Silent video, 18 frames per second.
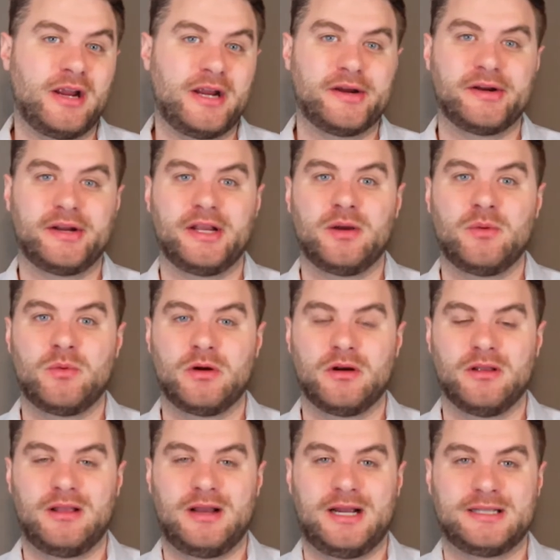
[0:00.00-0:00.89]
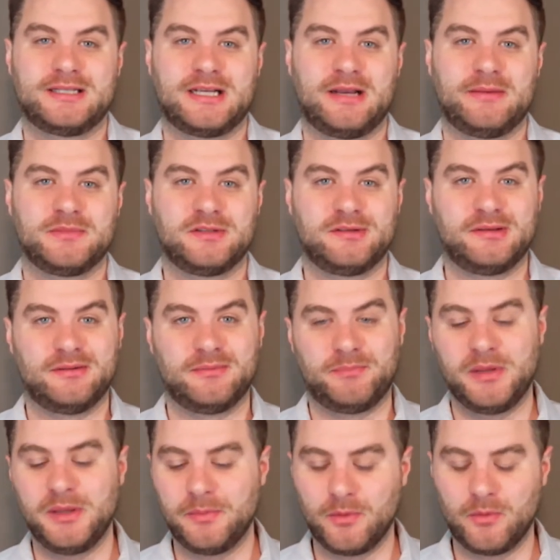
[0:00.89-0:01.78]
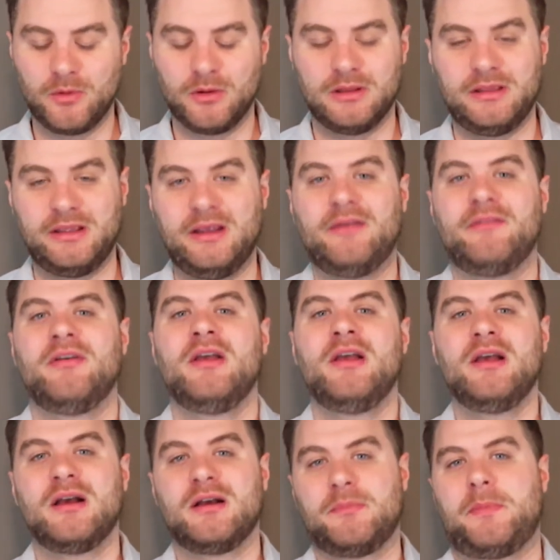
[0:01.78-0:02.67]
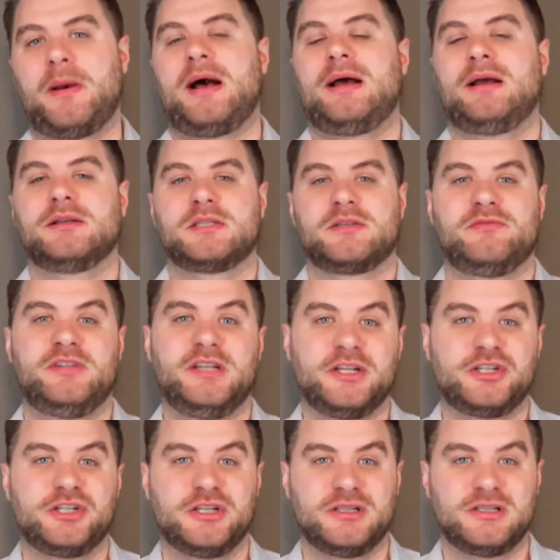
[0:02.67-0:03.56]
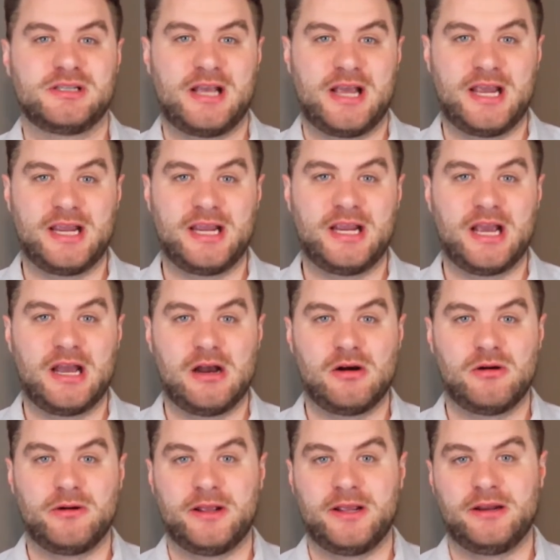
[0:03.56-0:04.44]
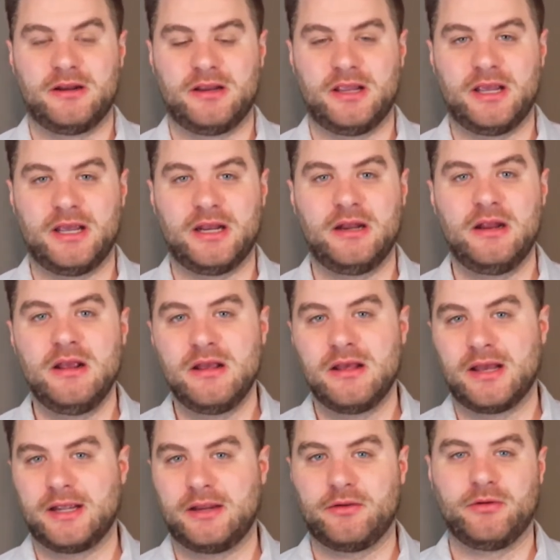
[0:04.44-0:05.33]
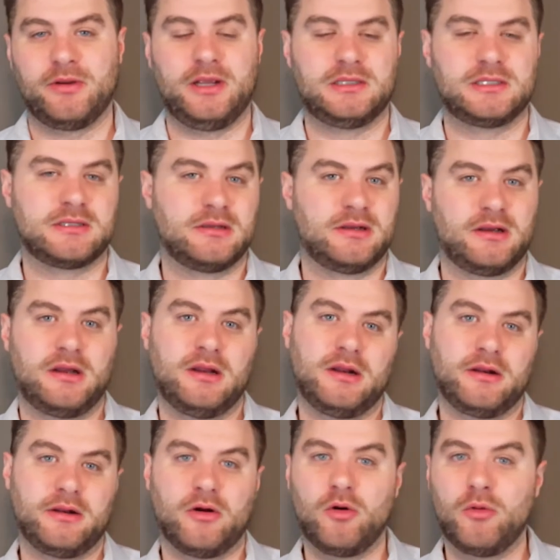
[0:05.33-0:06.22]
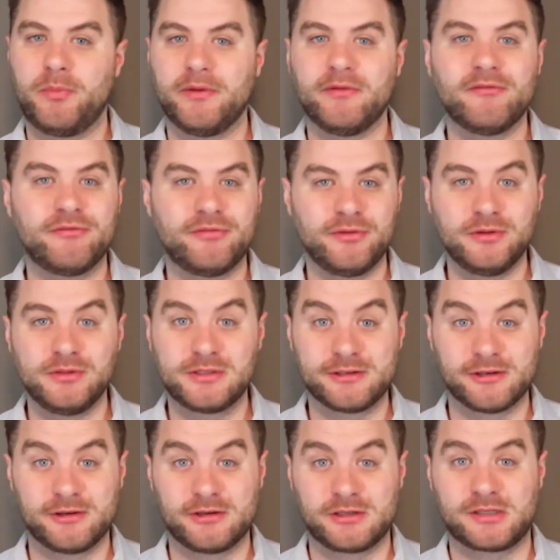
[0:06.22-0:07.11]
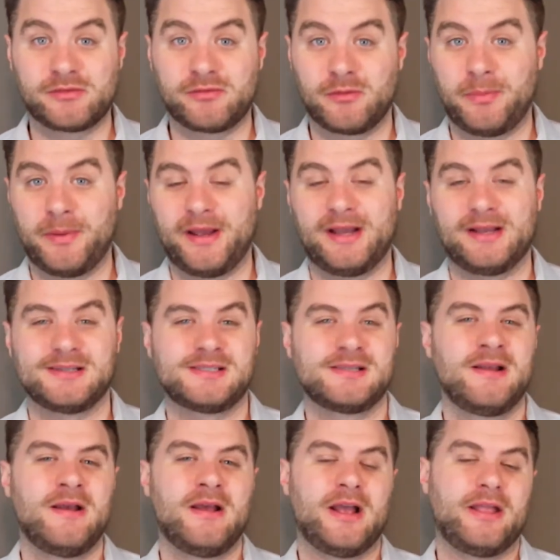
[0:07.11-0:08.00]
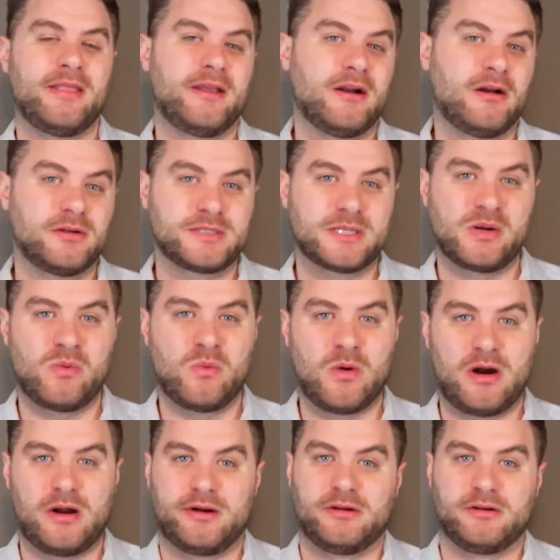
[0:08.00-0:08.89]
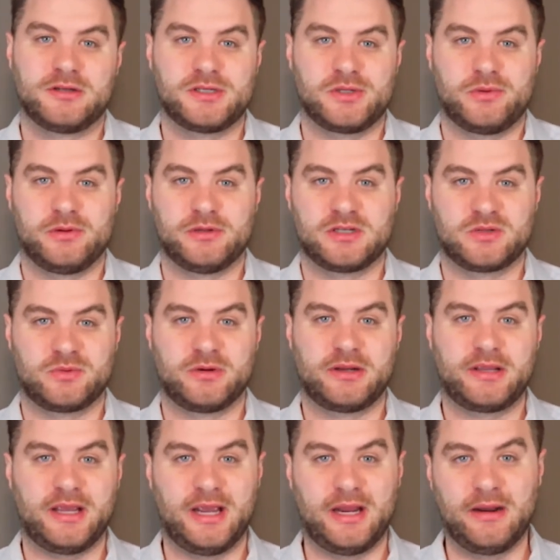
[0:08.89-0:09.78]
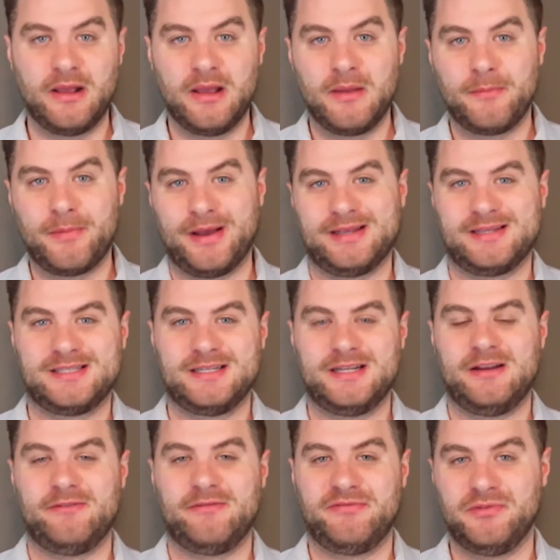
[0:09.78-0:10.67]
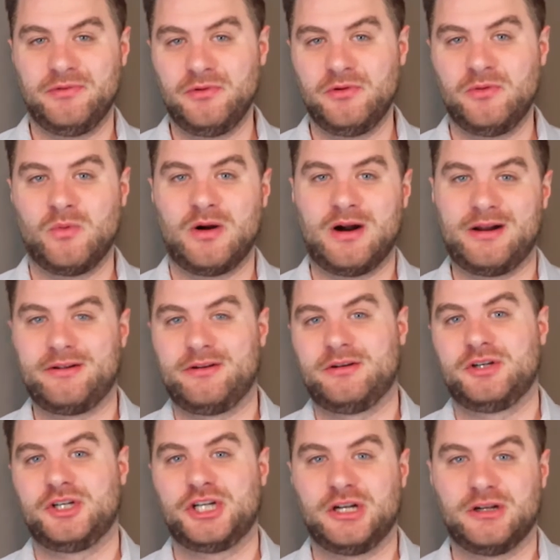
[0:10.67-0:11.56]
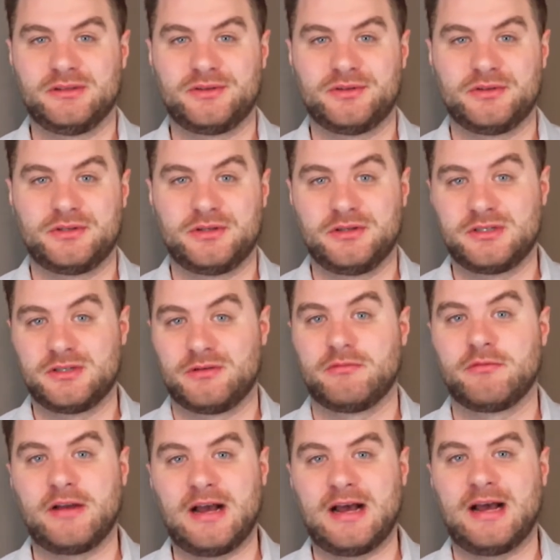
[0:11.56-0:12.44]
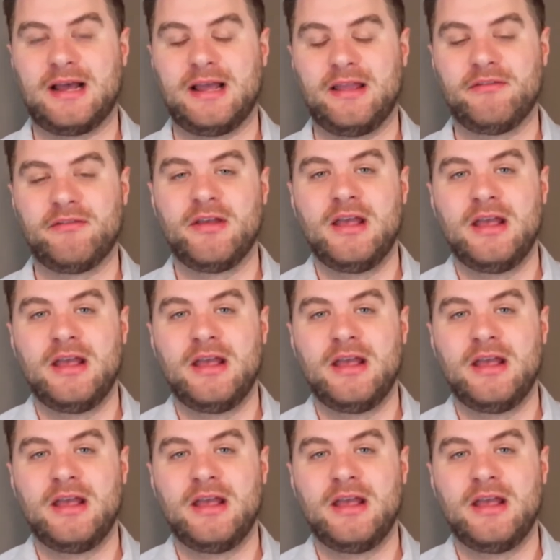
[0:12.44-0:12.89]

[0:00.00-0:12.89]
area where a lot of times people will leave piles of dishes hanging out, and again, that creates an open food source for pests, and then also water source, where again, pests need food, water, and shelter to survive.